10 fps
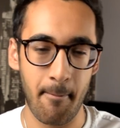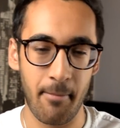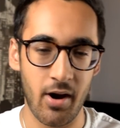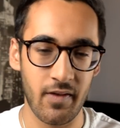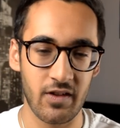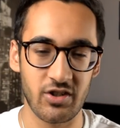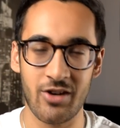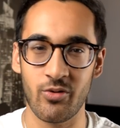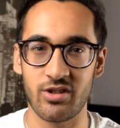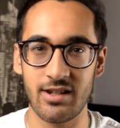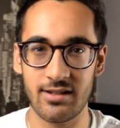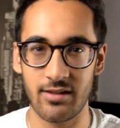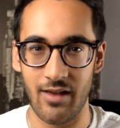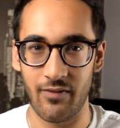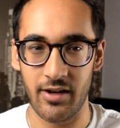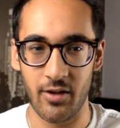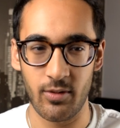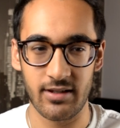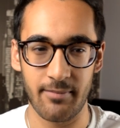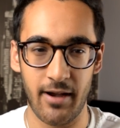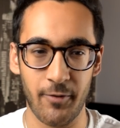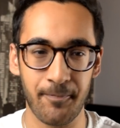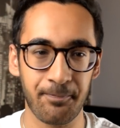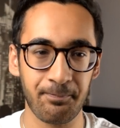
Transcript: But the general gist of that video was about,